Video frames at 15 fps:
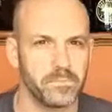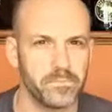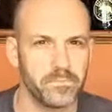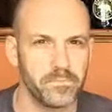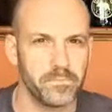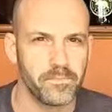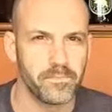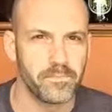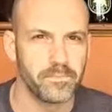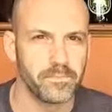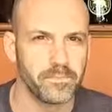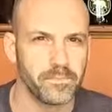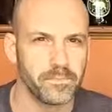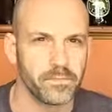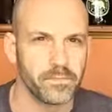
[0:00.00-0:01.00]

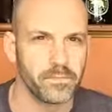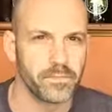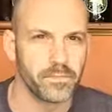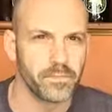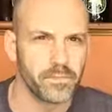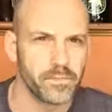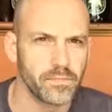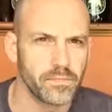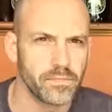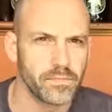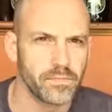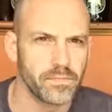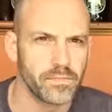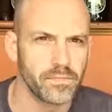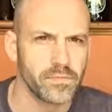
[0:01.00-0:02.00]

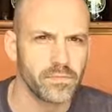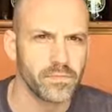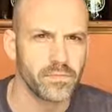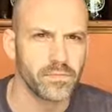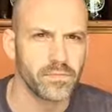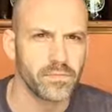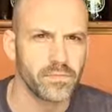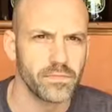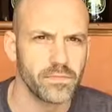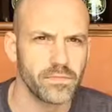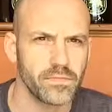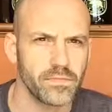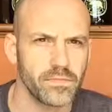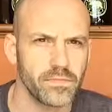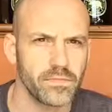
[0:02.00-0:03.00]

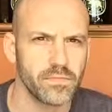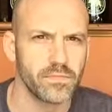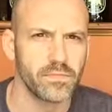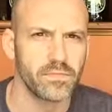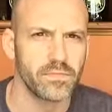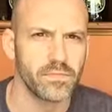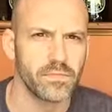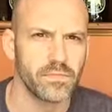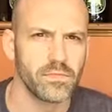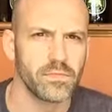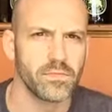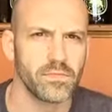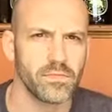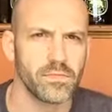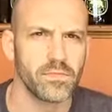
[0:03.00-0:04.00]

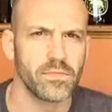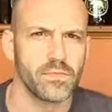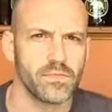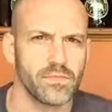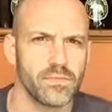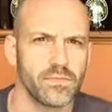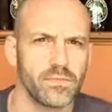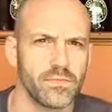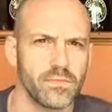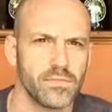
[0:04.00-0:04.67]
(not speaking)